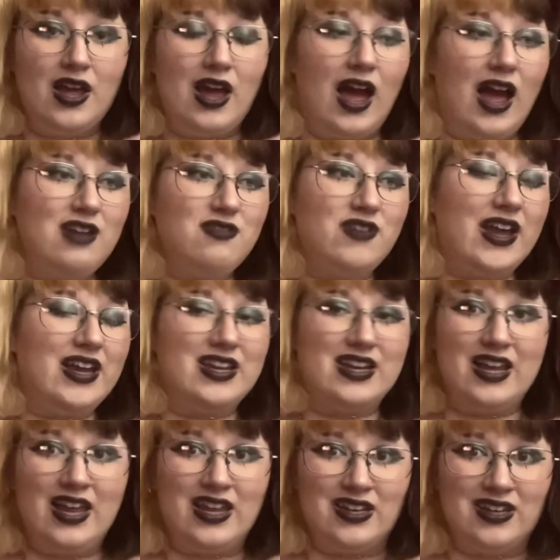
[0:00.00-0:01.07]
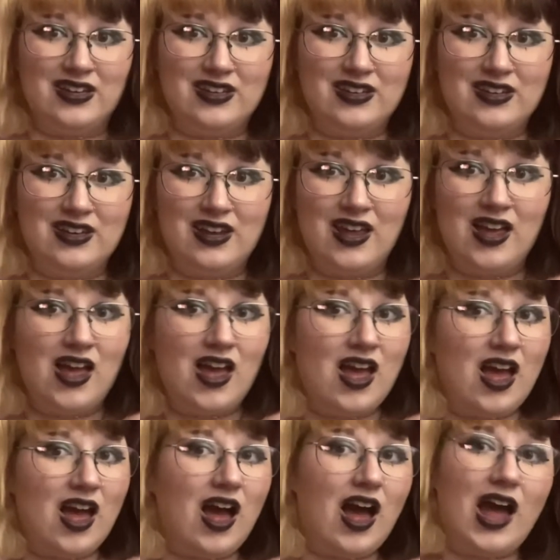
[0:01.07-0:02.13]
I rang it in.
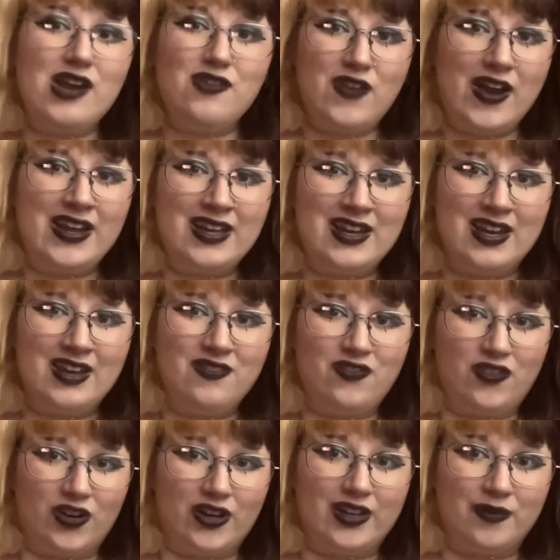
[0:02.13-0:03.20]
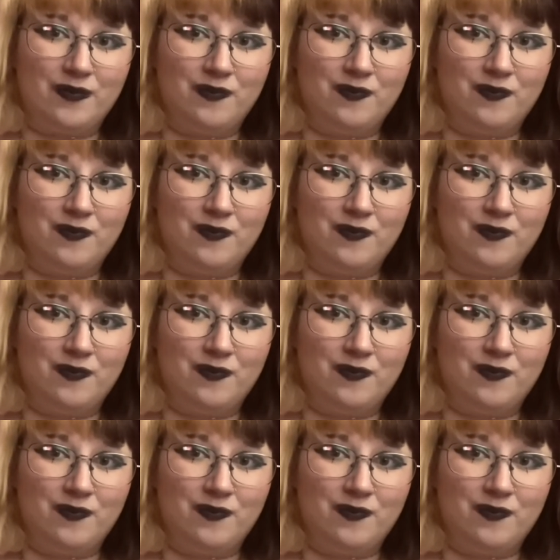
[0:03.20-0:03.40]
I rang it in for him.